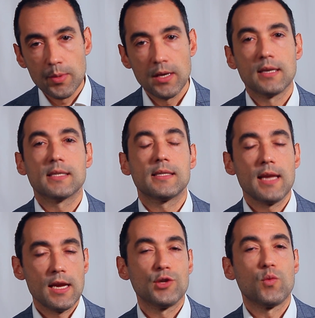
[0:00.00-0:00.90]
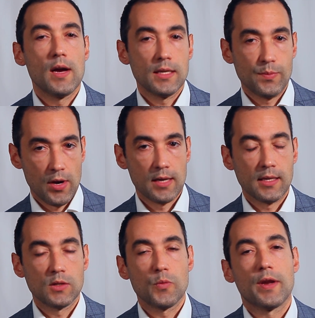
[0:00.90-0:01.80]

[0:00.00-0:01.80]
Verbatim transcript: to be a stage wise process.